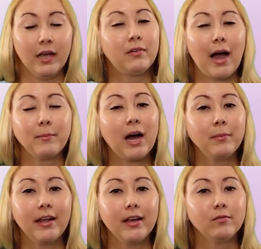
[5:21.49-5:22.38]
If I'm
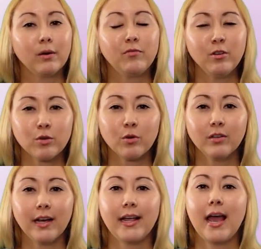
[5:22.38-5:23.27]
coming in from Future
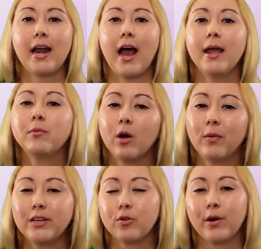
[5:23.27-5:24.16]
World, again, I am
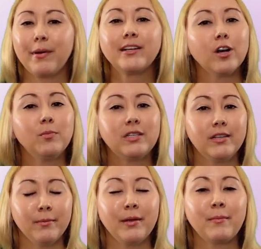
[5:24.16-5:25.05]
going toward Mexico, but
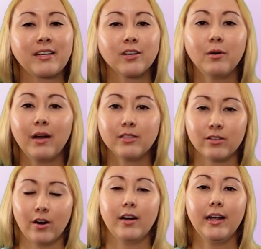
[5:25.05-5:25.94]
skipping Mexico and
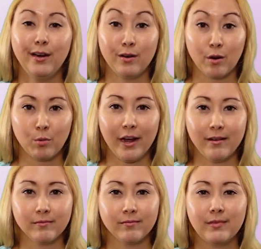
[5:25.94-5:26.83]
starting in
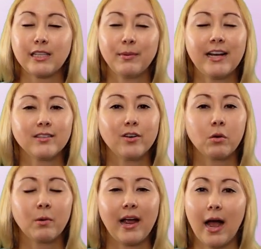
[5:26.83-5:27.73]
Norway. That's because in
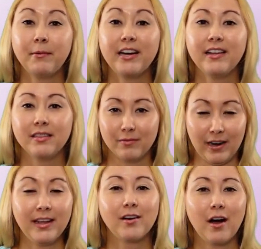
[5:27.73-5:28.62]
Norway, I'm getting the
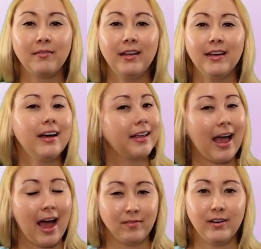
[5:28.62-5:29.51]
Viking coffee, a
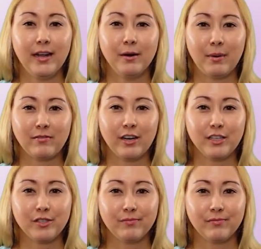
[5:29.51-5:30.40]
caffeinated
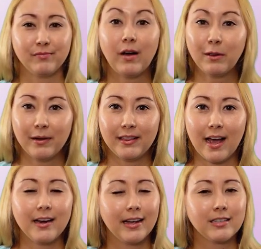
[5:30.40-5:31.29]
beverage. Following
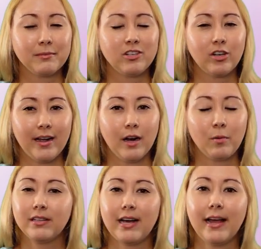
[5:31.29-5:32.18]
that, next up is China,
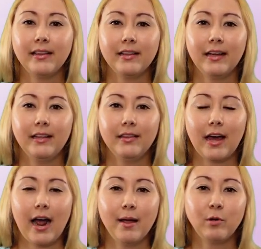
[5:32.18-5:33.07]
where it's highly likely
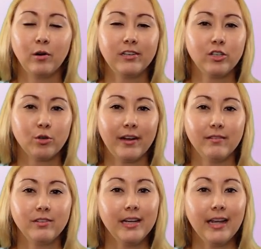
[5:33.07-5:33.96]
that I'm going to Joy
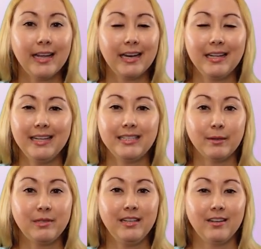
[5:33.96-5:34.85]
of Tea and getting the
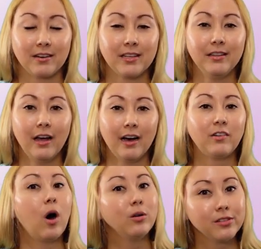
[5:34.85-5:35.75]
Tipsy Ducks in Love,
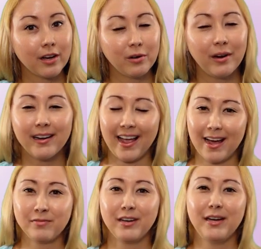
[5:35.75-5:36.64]
also a
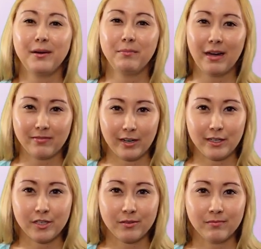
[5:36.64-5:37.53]
caffeinated
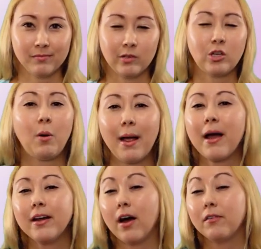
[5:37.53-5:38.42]
beverage. So I
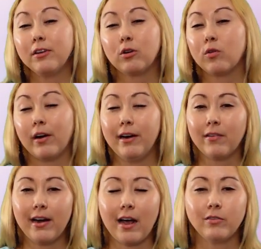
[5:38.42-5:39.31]
might not feel great
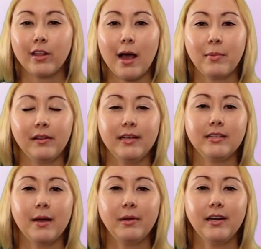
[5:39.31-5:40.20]
right after that, but at
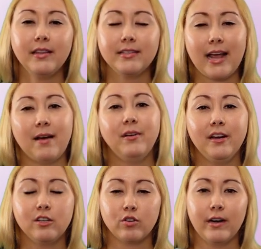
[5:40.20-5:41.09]
least I'm getting these
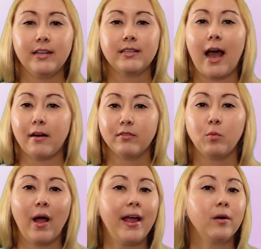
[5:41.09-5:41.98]
caffeinated drinks out of the
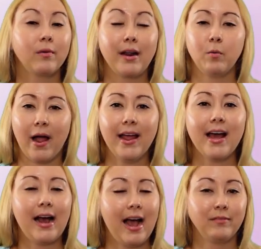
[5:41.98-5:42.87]
way right away, and
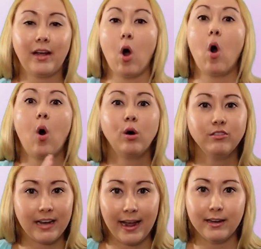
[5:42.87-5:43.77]
I have like all
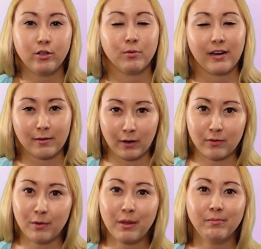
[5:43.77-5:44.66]
day to recover
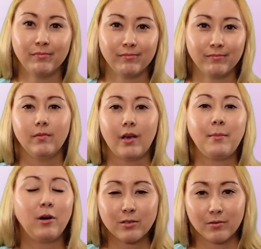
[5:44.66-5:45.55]
from them.
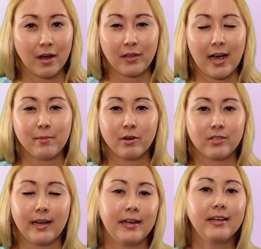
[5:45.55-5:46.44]
I'm also not the kind of
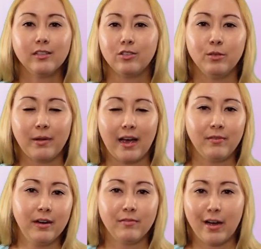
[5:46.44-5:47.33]
person that can consume
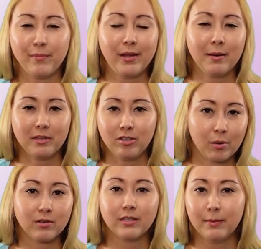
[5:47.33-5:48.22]
caffeine at 5 p.m. and still
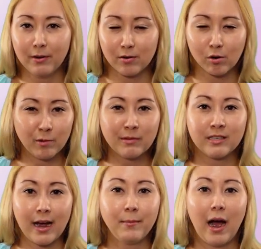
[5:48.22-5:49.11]
go to sleep at a normal
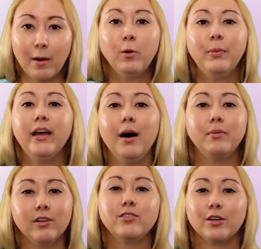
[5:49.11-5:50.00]
time. I will be up
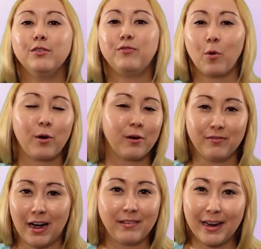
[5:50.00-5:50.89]
until 4 or
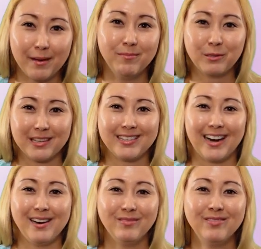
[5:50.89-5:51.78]
5 a.m. most of the
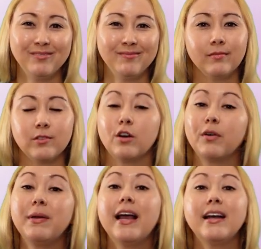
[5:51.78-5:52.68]
time. So
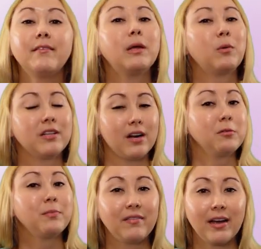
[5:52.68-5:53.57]
for me, I definitely want to start
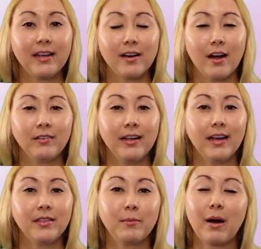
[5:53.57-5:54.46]
with my Viking coffee
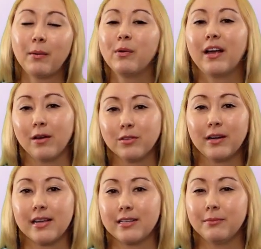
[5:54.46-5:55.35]
and then probably also
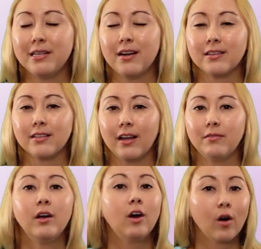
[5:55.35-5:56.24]
get that Tipsy Ducks in
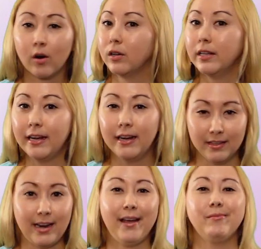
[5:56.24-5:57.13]
Love early in
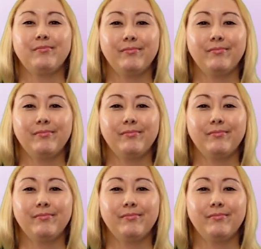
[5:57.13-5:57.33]
the day.